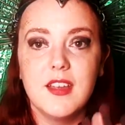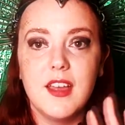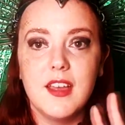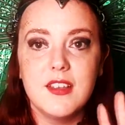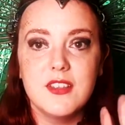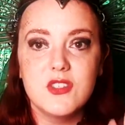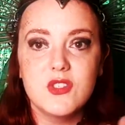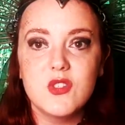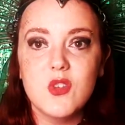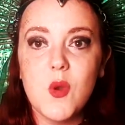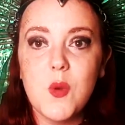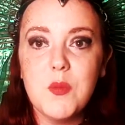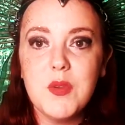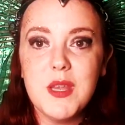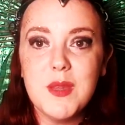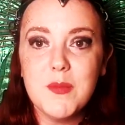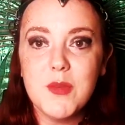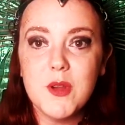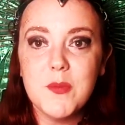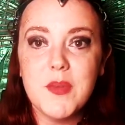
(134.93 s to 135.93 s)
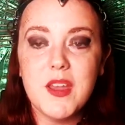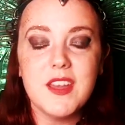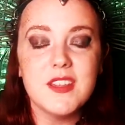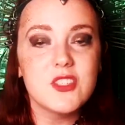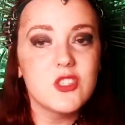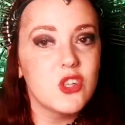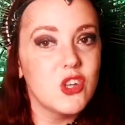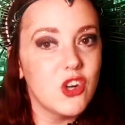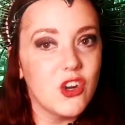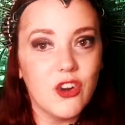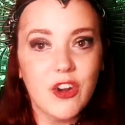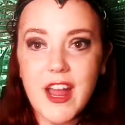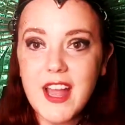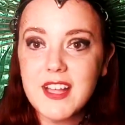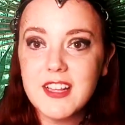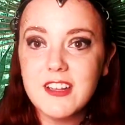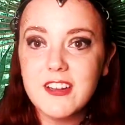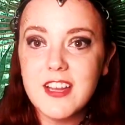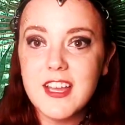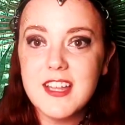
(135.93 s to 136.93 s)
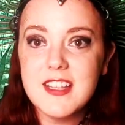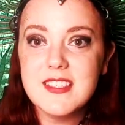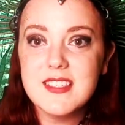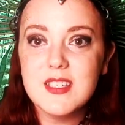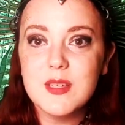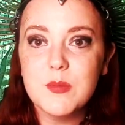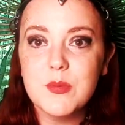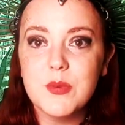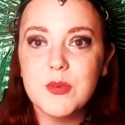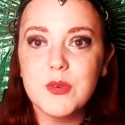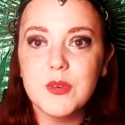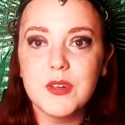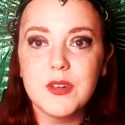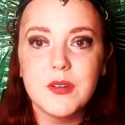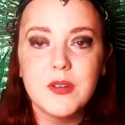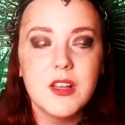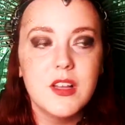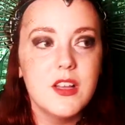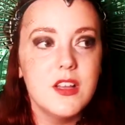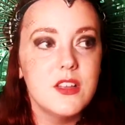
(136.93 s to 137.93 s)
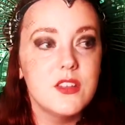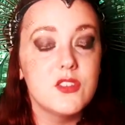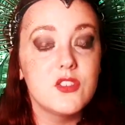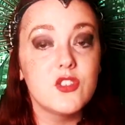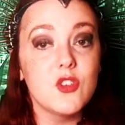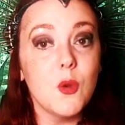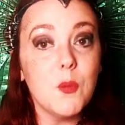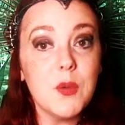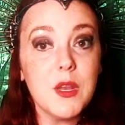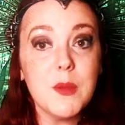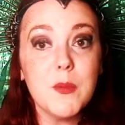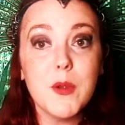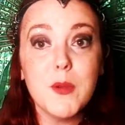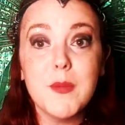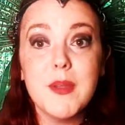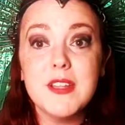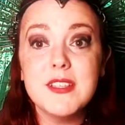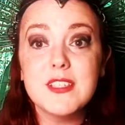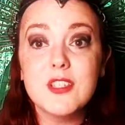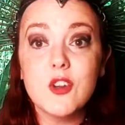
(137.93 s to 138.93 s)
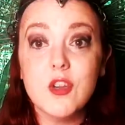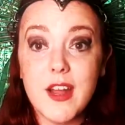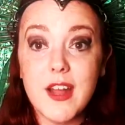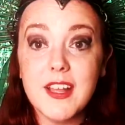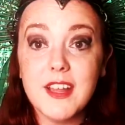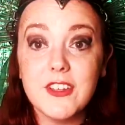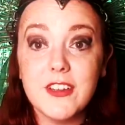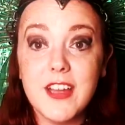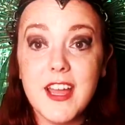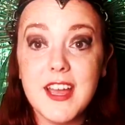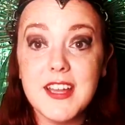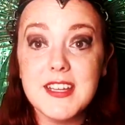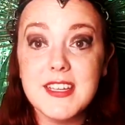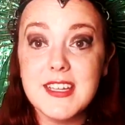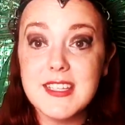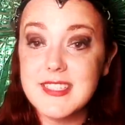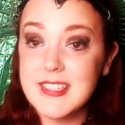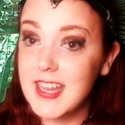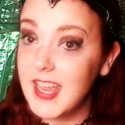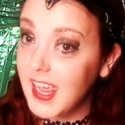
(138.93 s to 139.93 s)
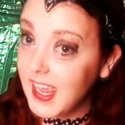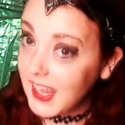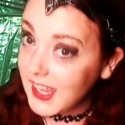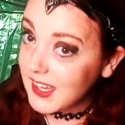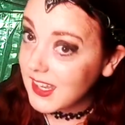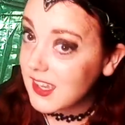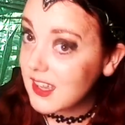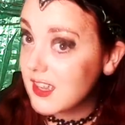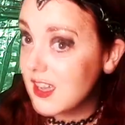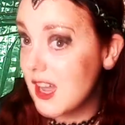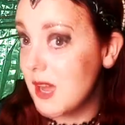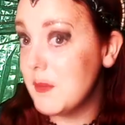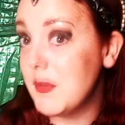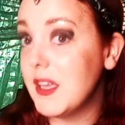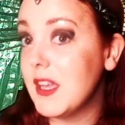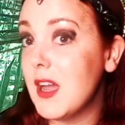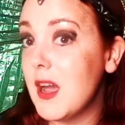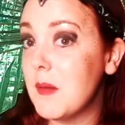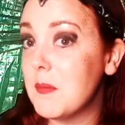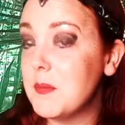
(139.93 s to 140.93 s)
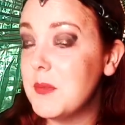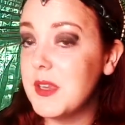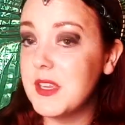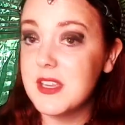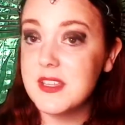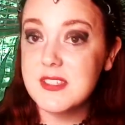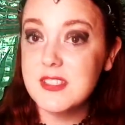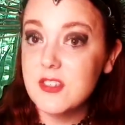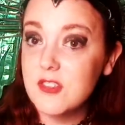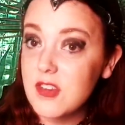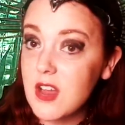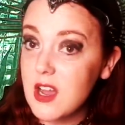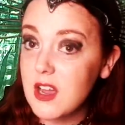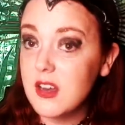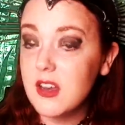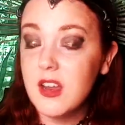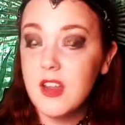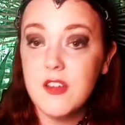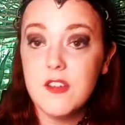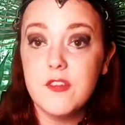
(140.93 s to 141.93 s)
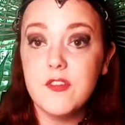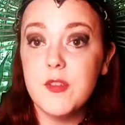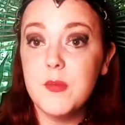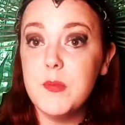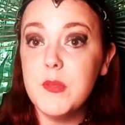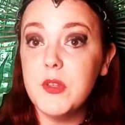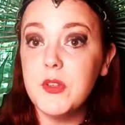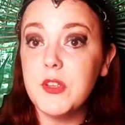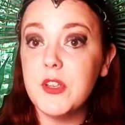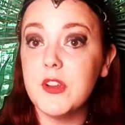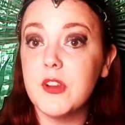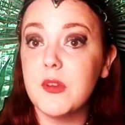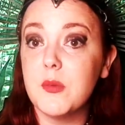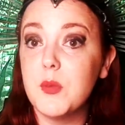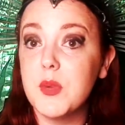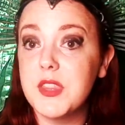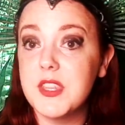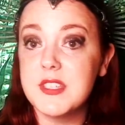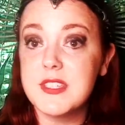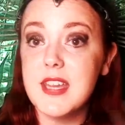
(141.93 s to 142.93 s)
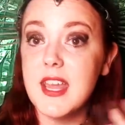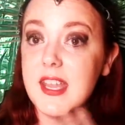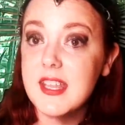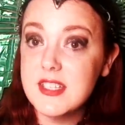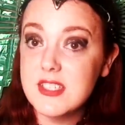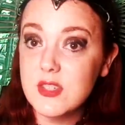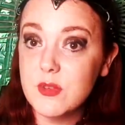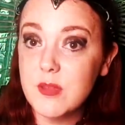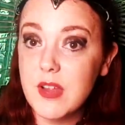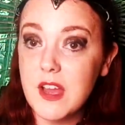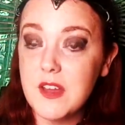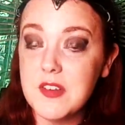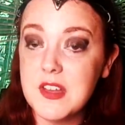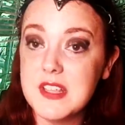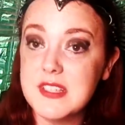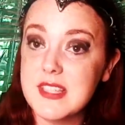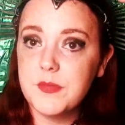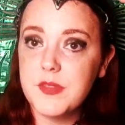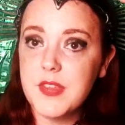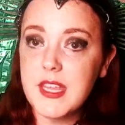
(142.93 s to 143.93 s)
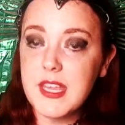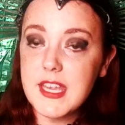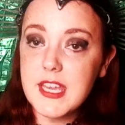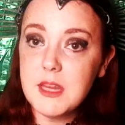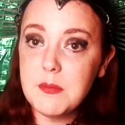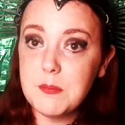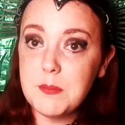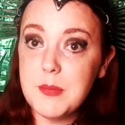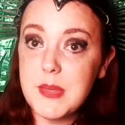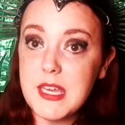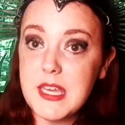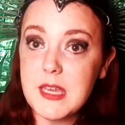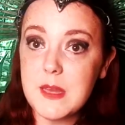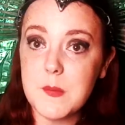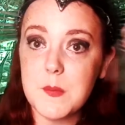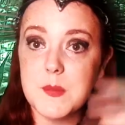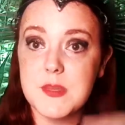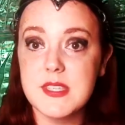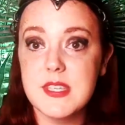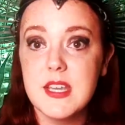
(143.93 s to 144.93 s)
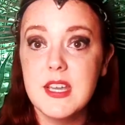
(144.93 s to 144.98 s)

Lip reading: So many mermaids crack their heads in a pool. So many mermaids crack their head in a tank coming up because they're not familiar with the tank surroundings. They hit beams.